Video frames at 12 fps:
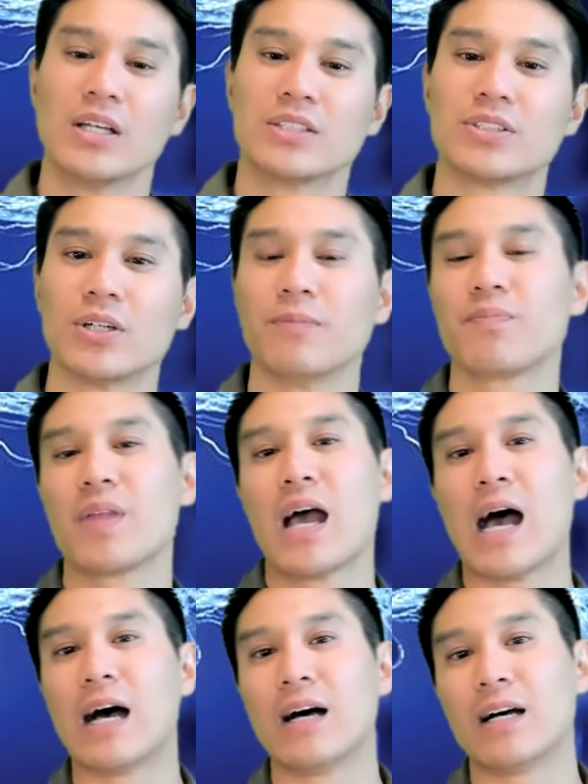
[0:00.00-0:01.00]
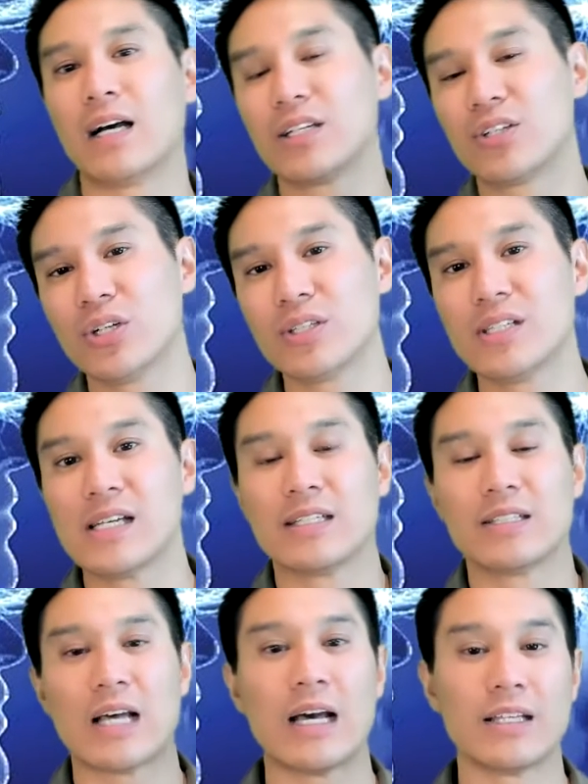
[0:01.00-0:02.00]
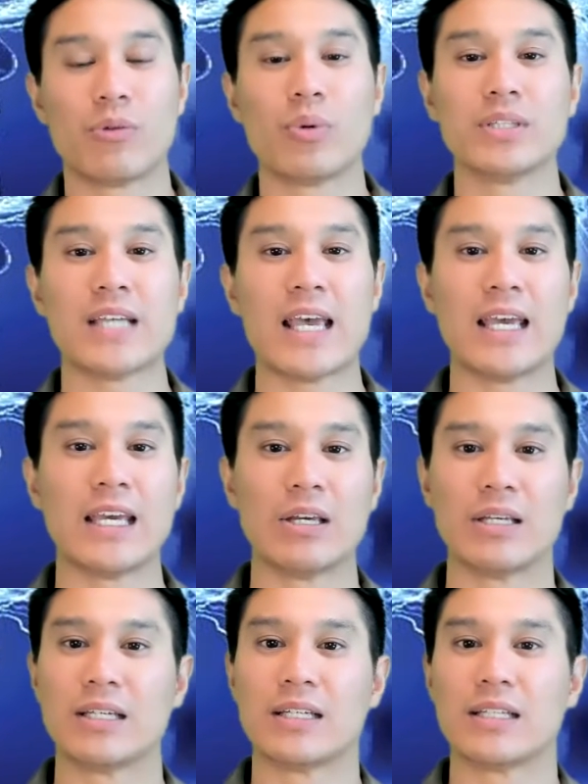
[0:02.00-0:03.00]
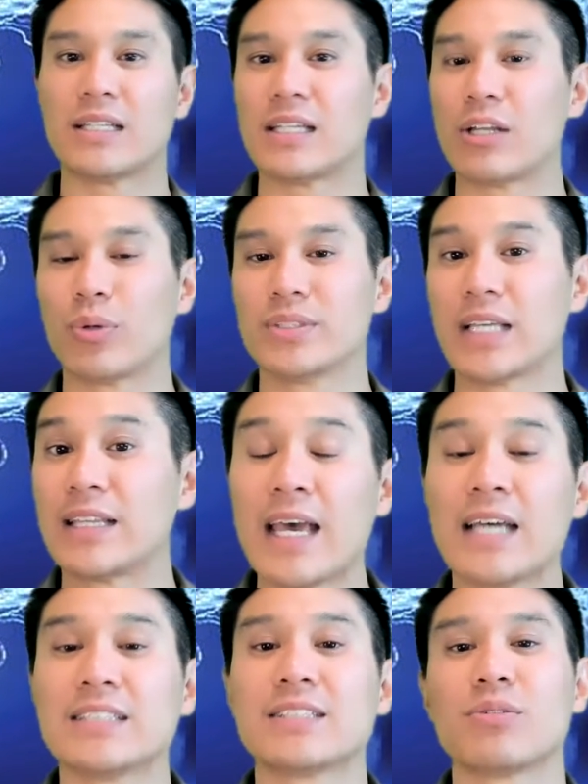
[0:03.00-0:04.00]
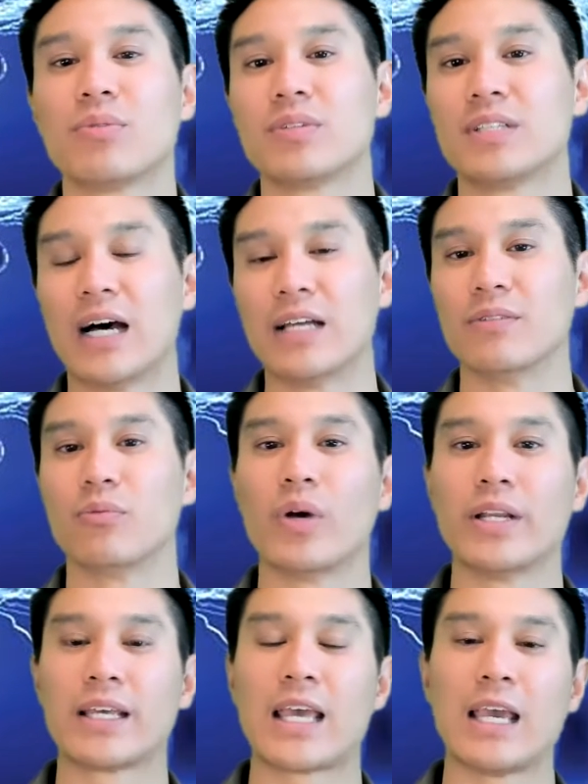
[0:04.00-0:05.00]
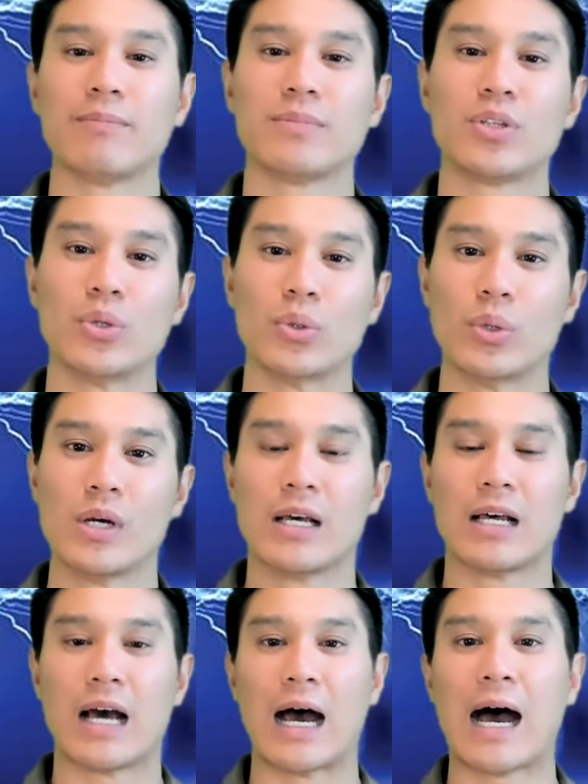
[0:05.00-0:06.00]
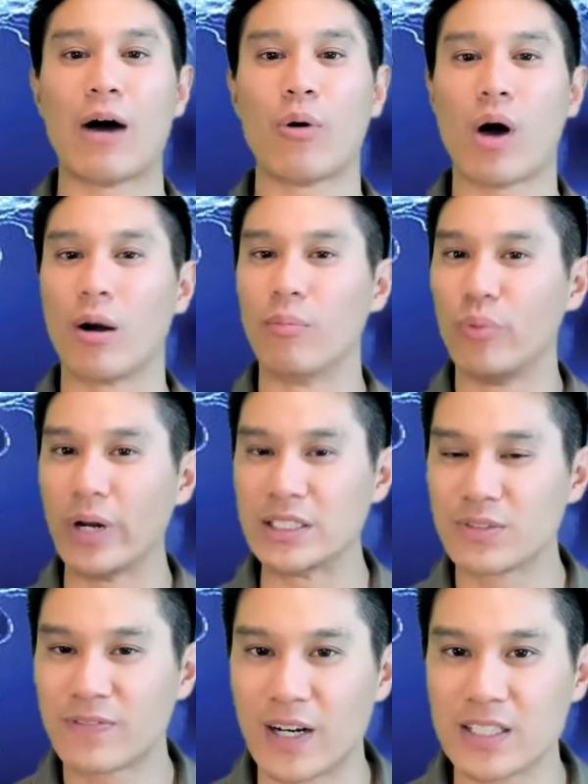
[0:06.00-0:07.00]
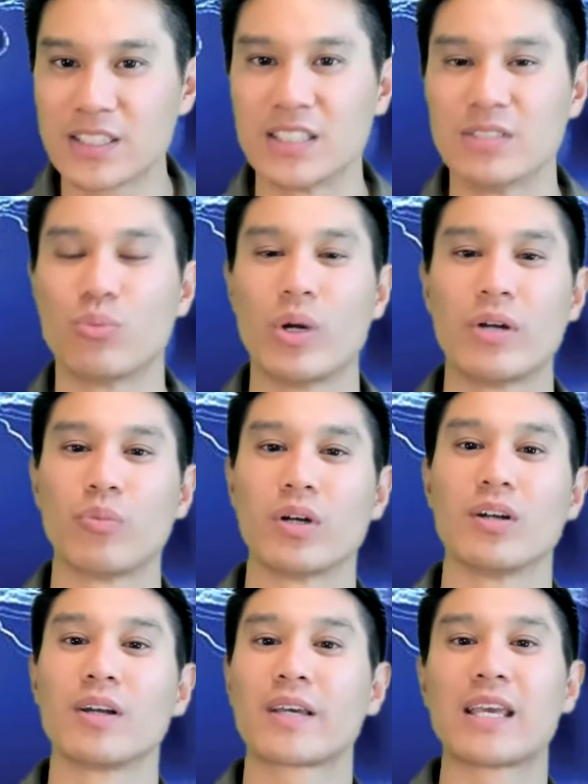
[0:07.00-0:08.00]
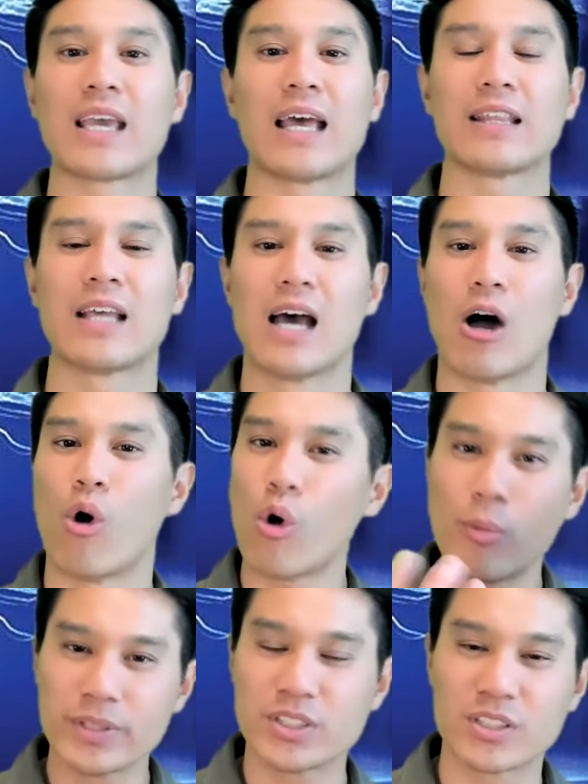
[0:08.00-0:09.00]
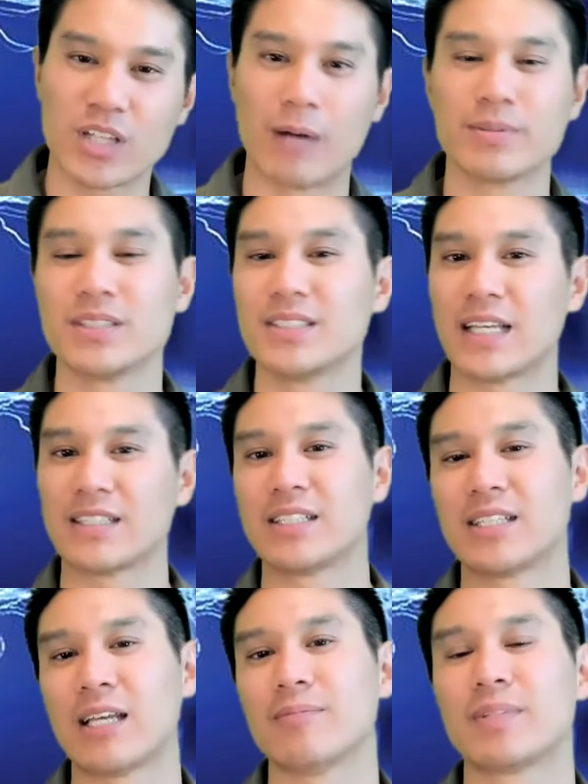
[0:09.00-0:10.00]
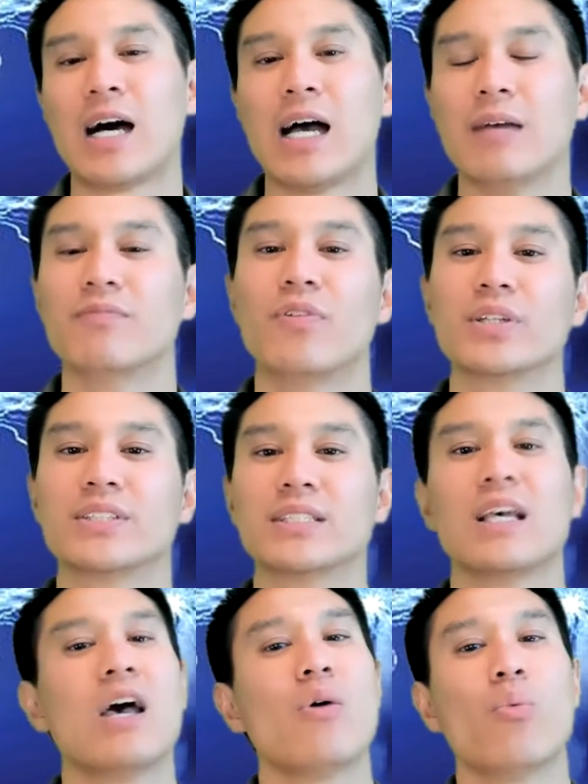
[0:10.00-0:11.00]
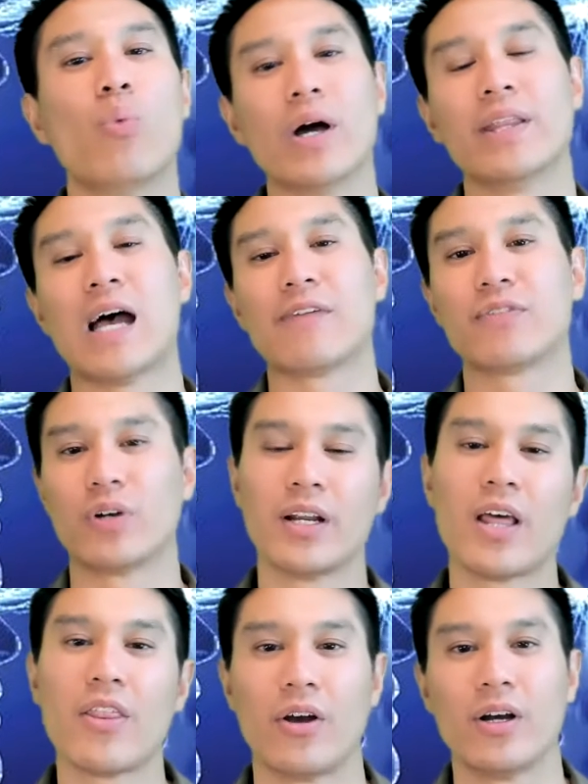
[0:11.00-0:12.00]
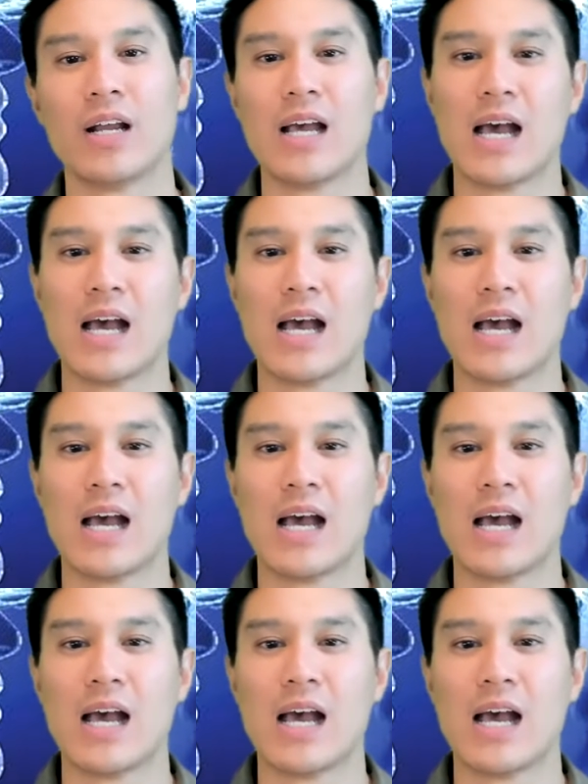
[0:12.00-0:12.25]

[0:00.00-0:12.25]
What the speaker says: So there was a test done when it came to how our brains function when we're looking at a whole bunch of options at the same time versus one after another.